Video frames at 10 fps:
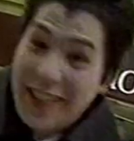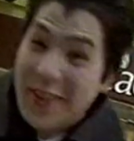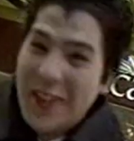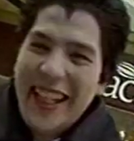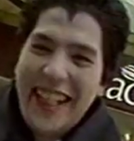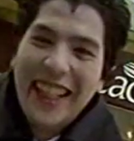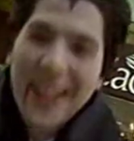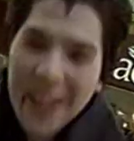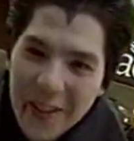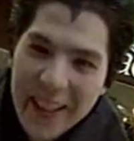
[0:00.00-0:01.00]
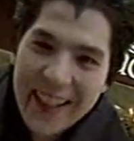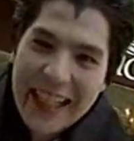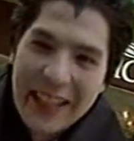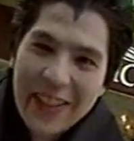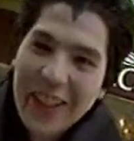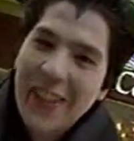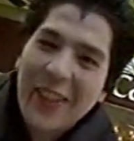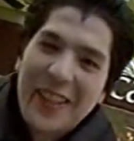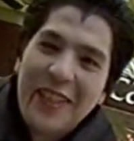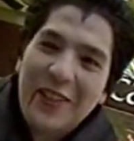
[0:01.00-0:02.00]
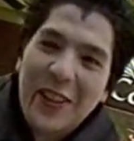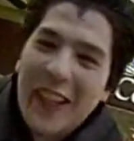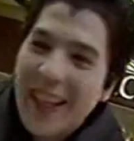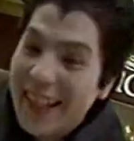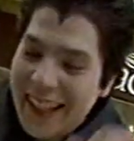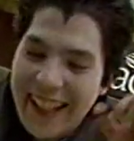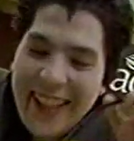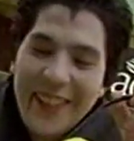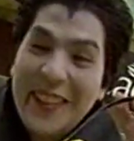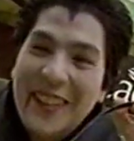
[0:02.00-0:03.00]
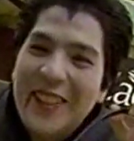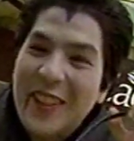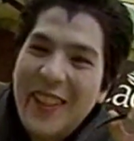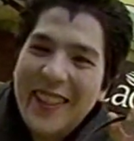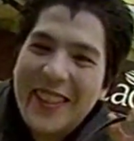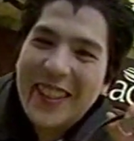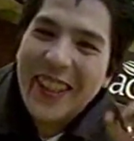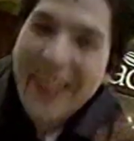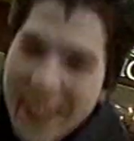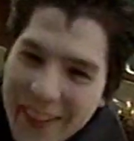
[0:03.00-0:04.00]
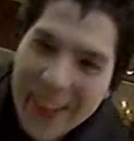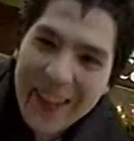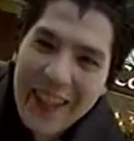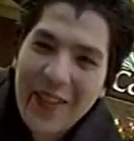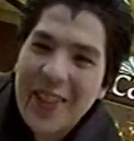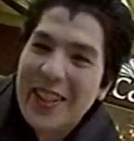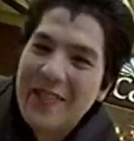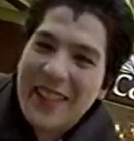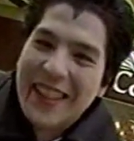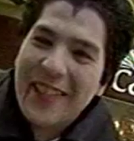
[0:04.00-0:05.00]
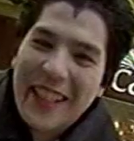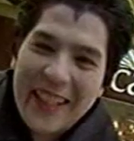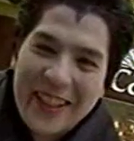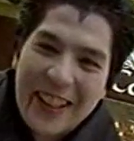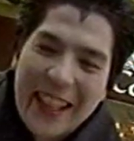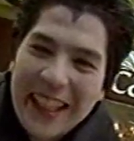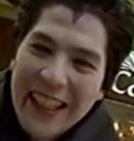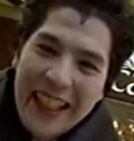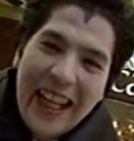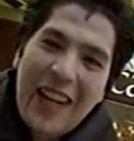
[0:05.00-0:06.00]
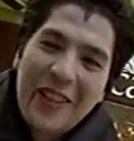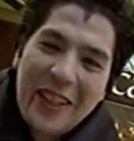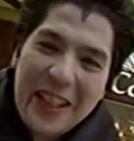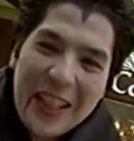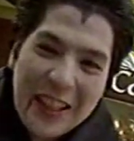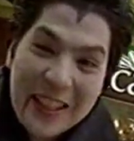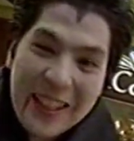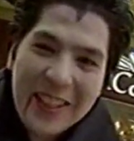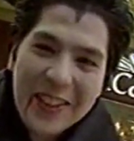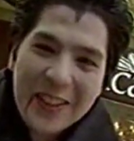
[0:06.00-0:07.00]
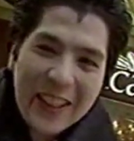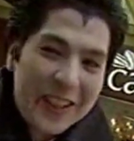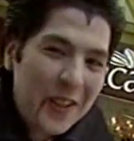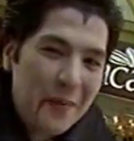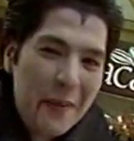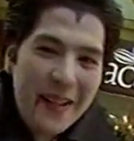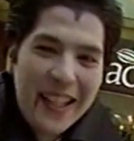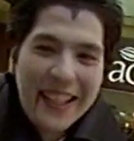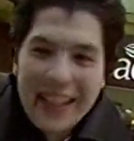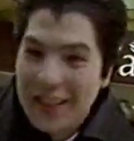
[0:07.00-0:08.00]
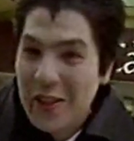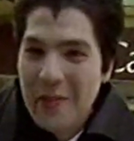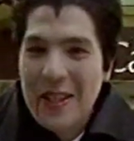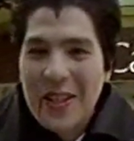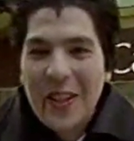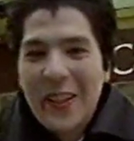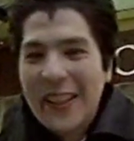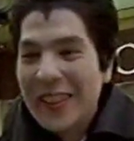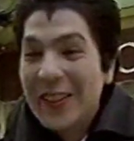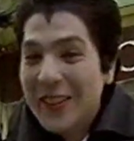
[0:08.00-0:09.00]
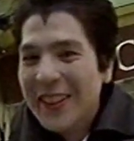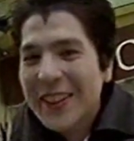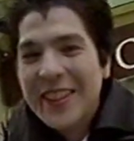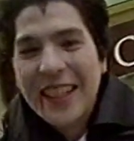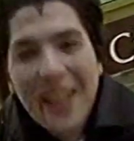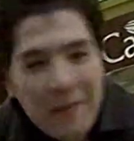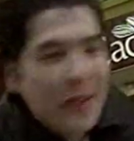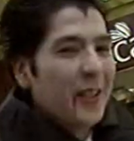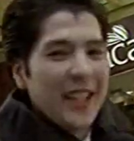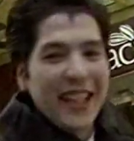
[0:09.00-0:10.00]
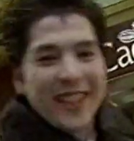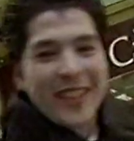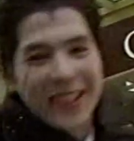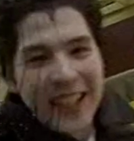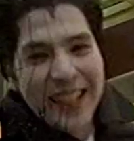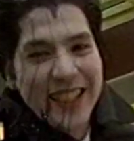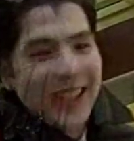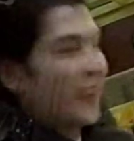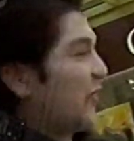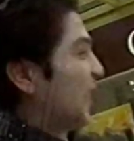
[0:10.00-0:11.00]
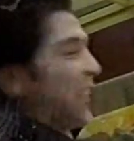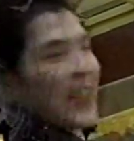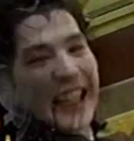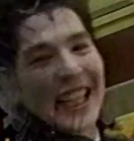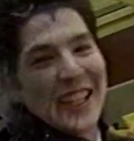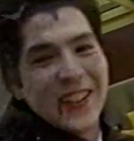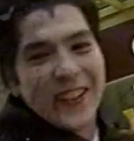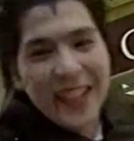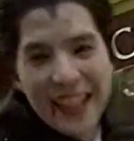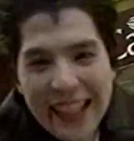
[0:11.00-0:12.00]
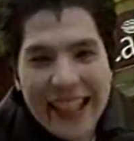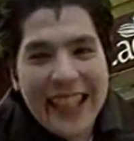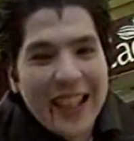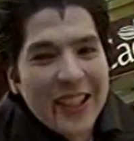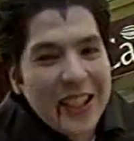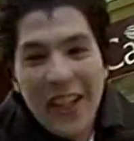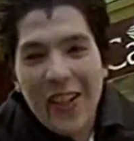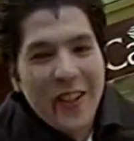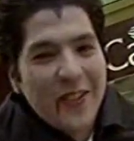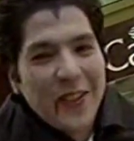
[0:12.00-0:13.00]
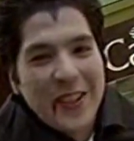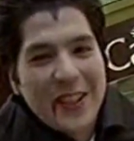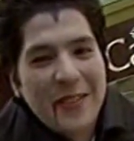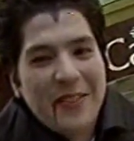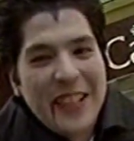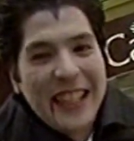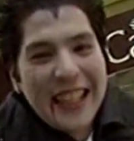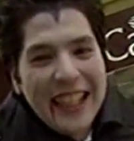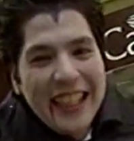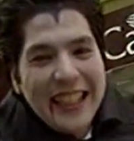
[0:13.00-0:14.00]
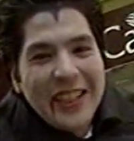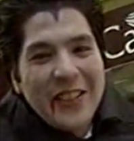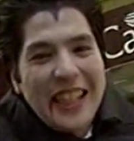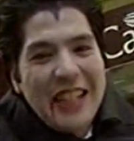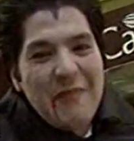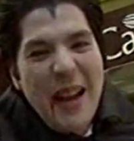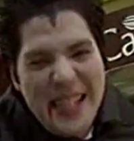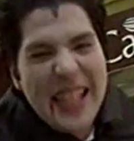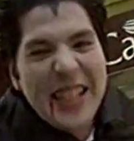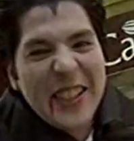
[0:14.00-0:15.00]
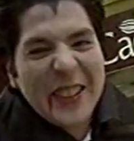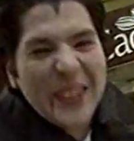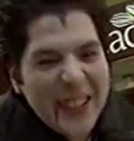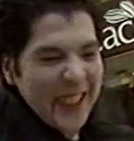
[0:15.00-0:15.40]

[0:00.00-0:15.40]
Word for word: and today we are out looking for Halloween treats. We're looking for something that we can suck our teeth into. It could be blood, it could be chocolate, who knows. But we're here at Serendra, over at Cacao. Let us look for something that we can bite into.